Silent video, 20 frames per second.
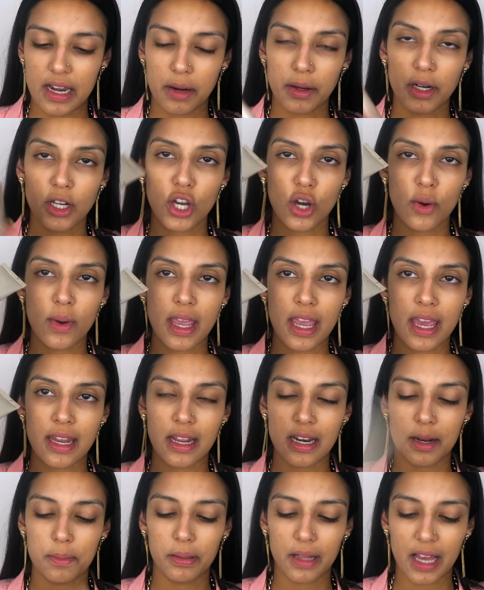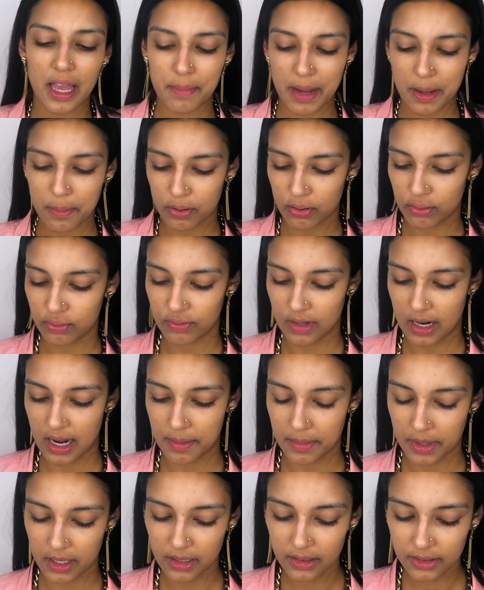Then I'm gonna go in and apply my
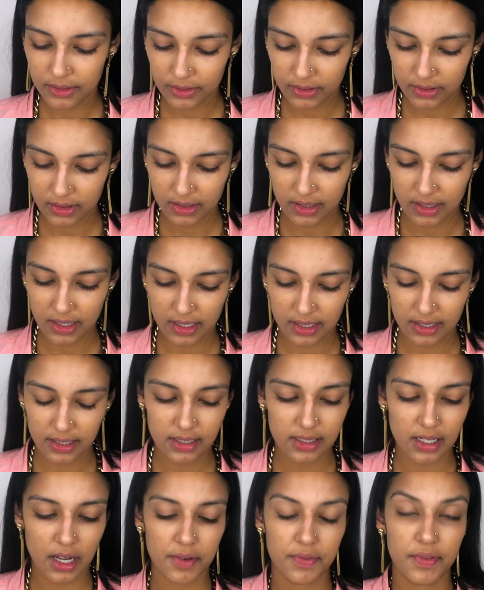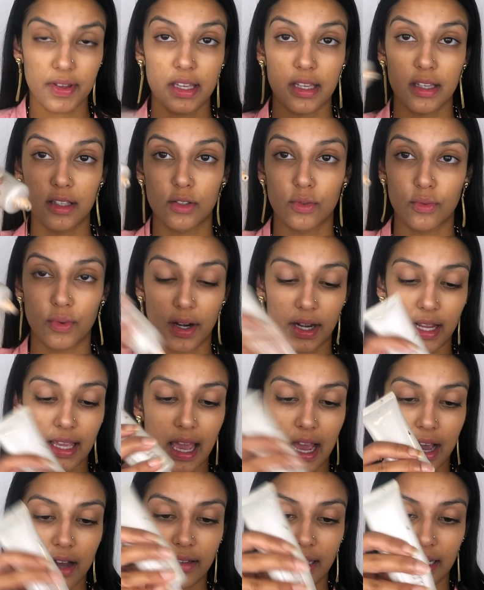primer. This stuff is running
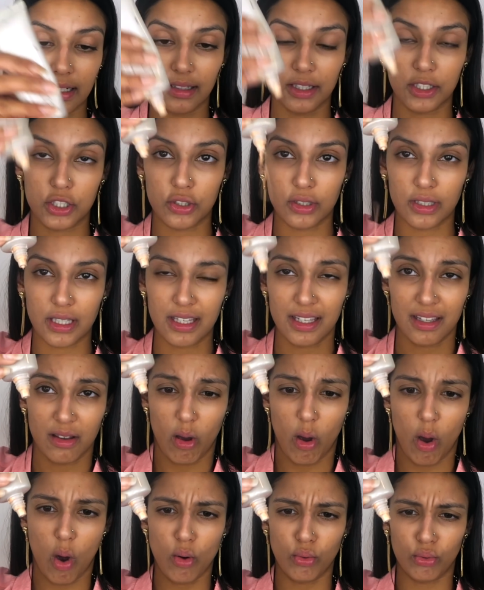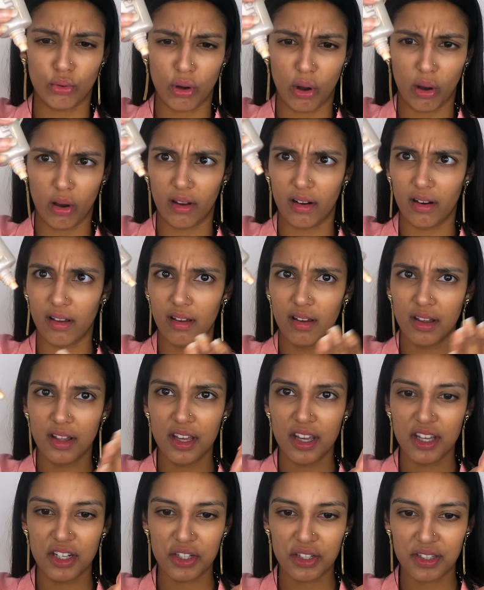out, like literally. Oh God,
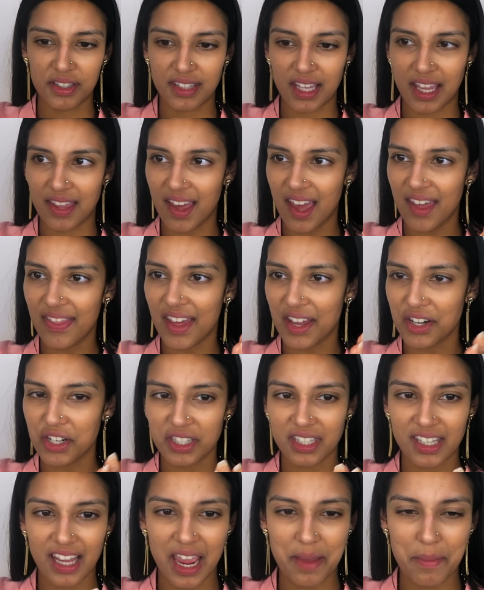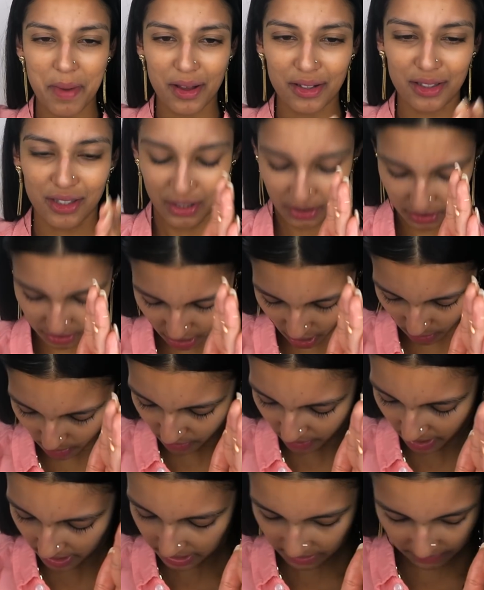did you see that? That just came out so
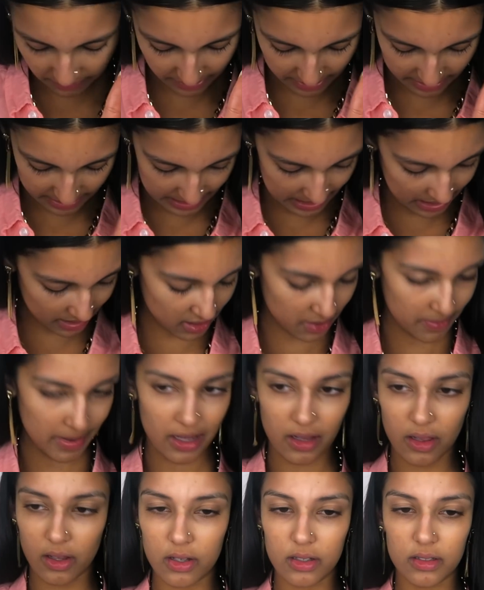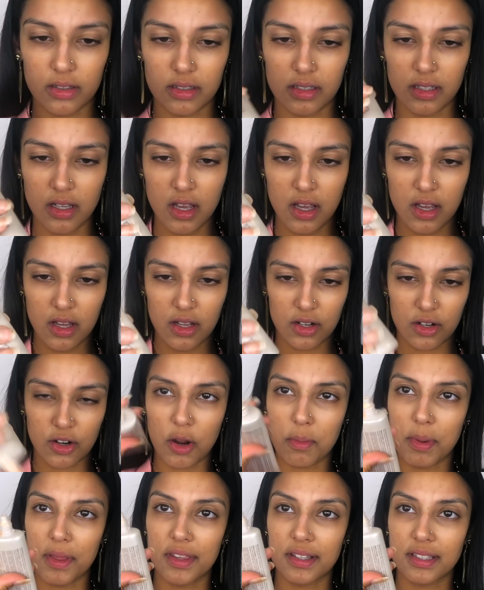aggressively. Did I get on my clothes?
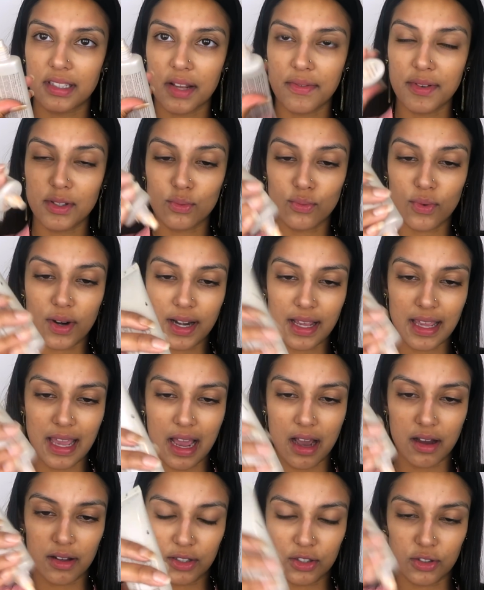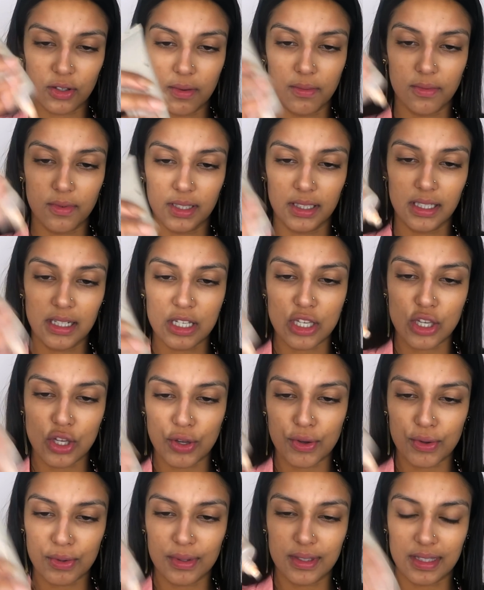No, but this stuff is running out, so I'm really
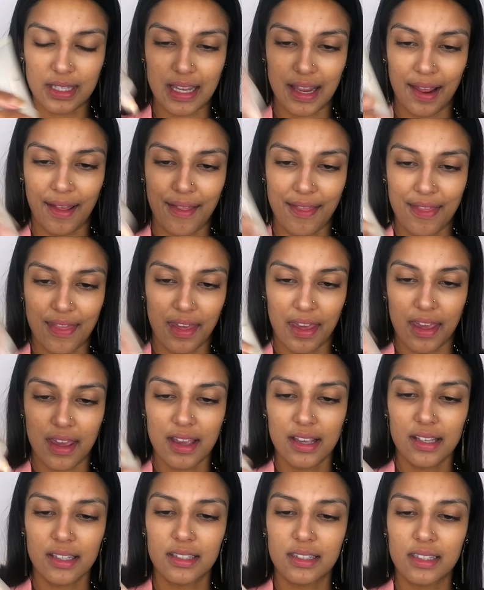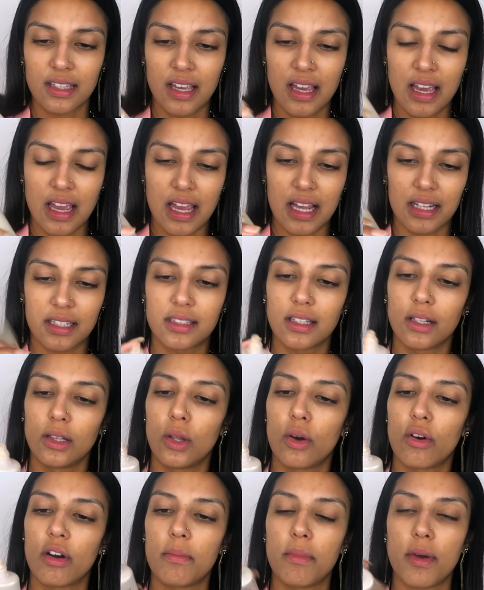using this. It's the
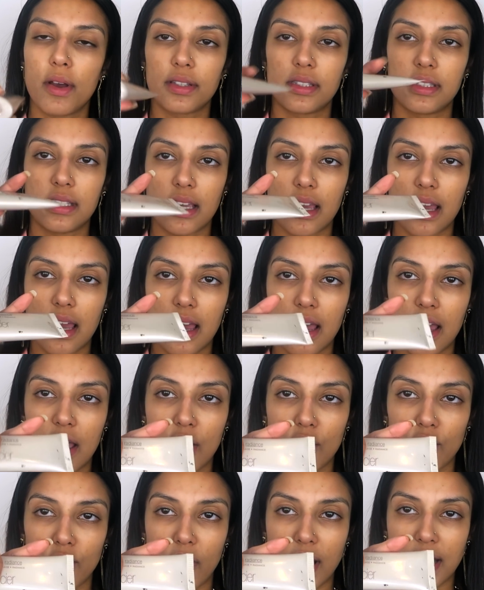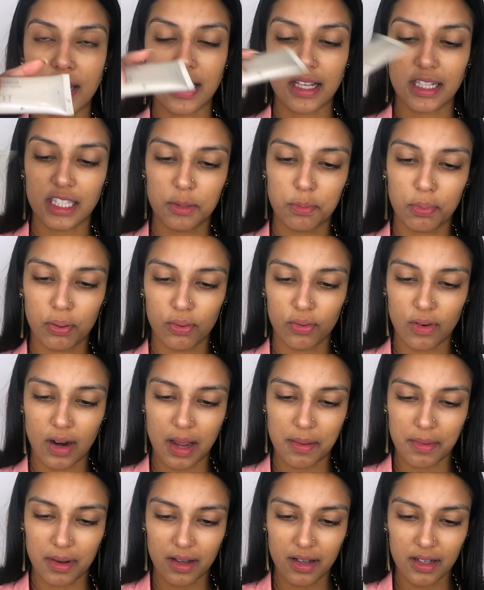Laura Mercier Radiance
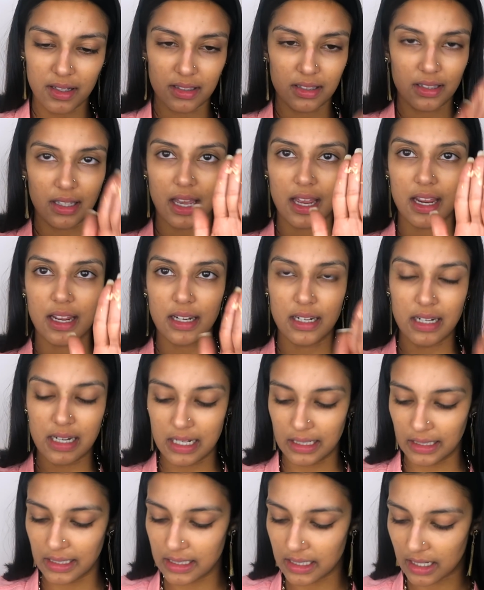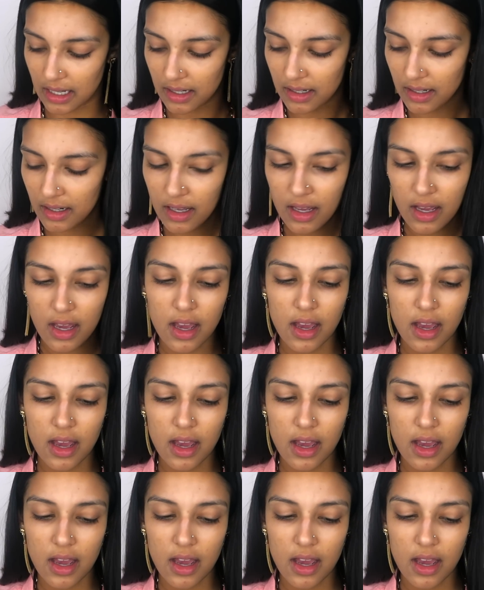Primer. It's like nearly done.